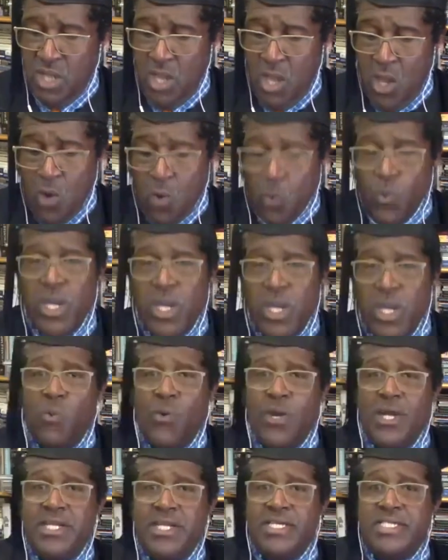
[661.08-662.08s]
We are
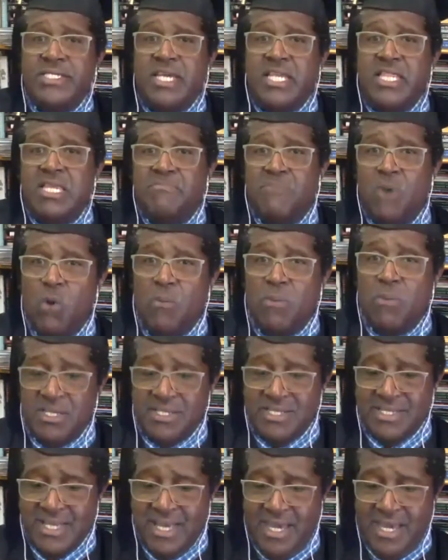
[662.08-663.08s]
witnessing the
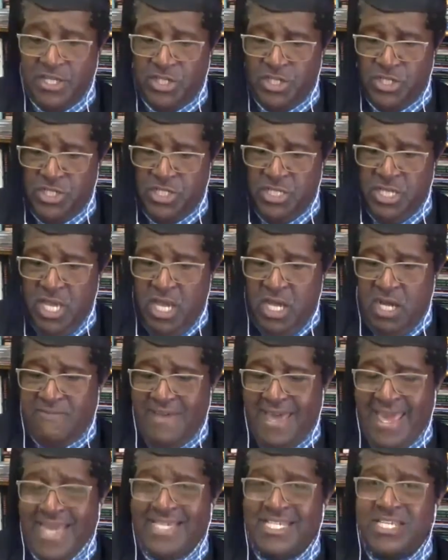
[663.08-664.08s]
mobilization of
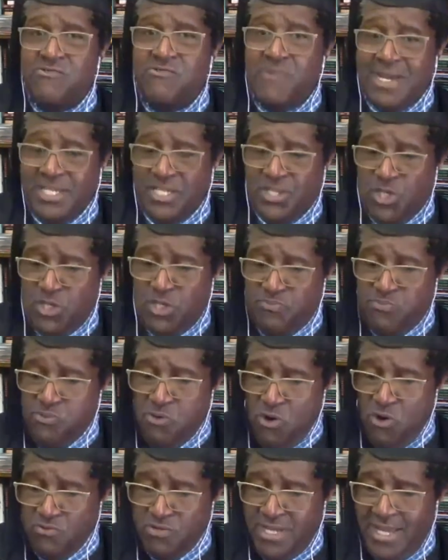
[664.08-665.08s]
anti-racist
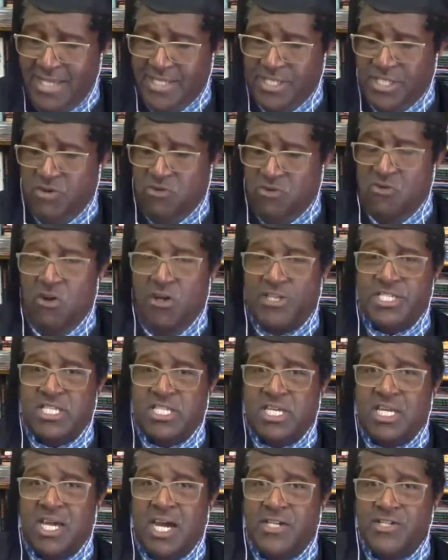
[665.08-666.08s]
protests across the
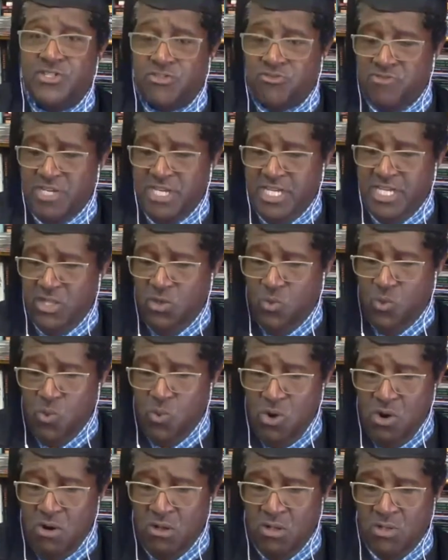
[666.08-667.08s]
country and the
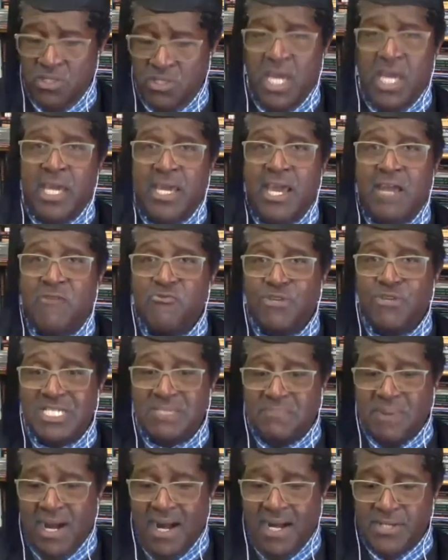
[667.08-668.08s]
world in
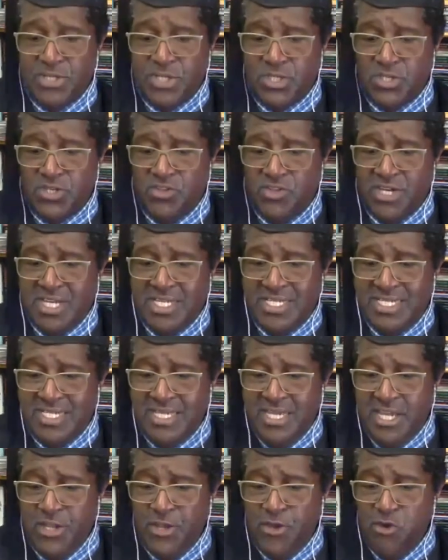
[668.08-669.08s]
response to the
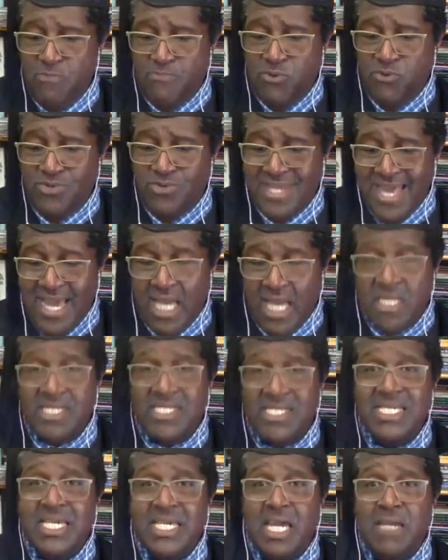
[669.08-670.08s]
continued
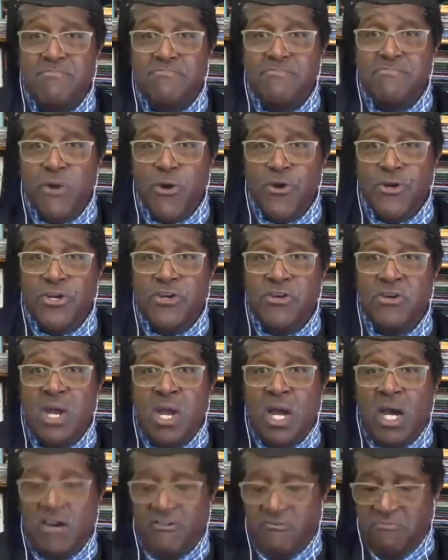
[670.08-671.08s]
brutality and murder
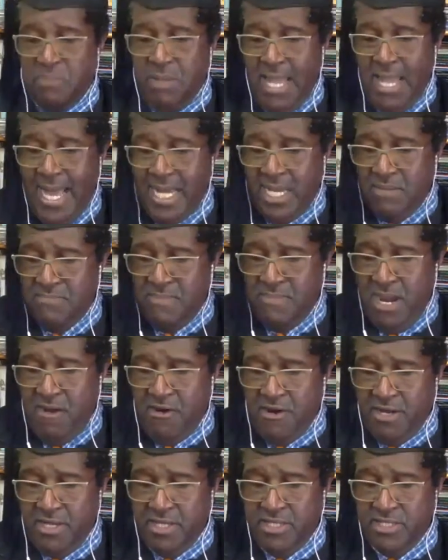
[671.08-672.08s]
of Black
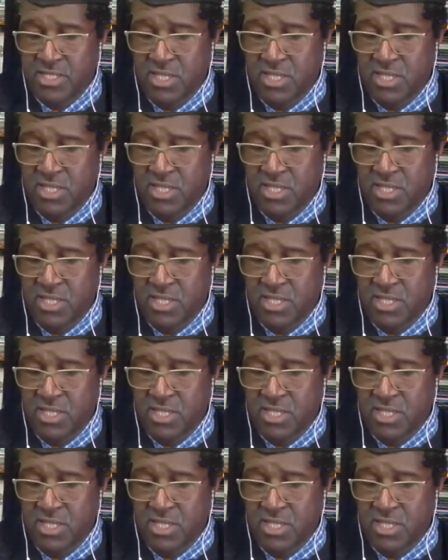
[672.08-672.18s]
Americans.